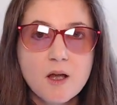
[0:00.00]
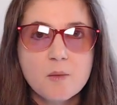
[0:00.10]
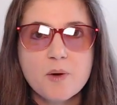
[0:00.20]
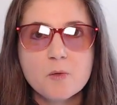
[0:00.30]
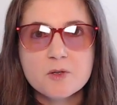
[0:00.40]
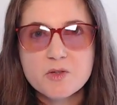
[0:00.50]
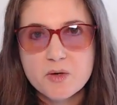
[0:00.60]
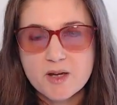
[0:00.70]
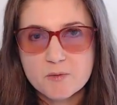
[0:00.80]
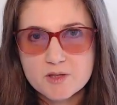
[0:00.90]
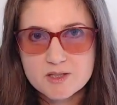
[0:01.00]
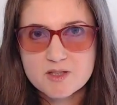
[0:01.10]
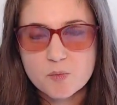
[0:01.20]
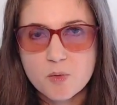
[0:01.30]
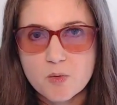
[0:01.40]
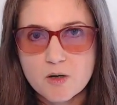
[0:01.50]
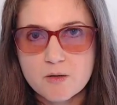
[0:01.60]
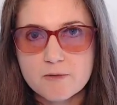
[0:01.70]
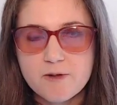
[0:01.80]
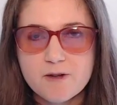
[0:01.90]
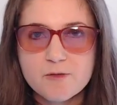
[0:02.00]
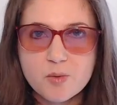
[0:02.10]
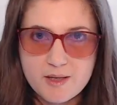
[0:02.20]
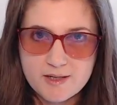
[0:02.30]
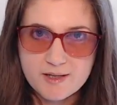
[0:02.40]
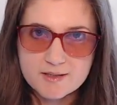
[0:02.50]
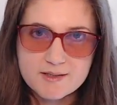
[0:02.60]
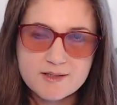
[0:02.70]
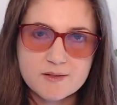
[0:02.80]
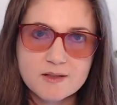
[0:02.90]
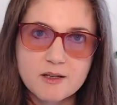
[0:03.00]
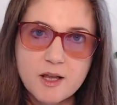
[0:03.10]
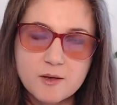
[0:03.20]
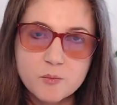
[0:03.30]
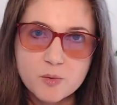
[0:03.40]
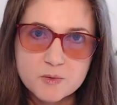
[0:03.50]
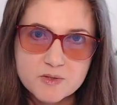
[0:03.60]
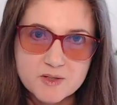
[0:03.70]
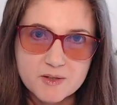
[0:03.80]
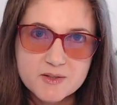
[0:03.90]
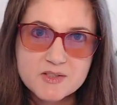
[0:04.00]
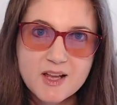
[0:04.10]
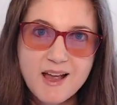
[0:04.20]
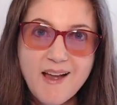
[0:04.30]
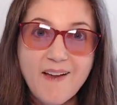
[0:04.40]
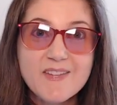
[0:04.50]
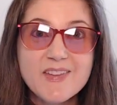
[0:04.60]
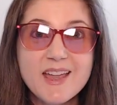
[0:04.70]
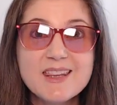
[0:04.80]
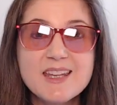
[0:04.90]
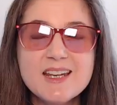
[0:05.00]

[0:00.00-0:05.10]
but we're doing it with the support of blankets and bolsters. And then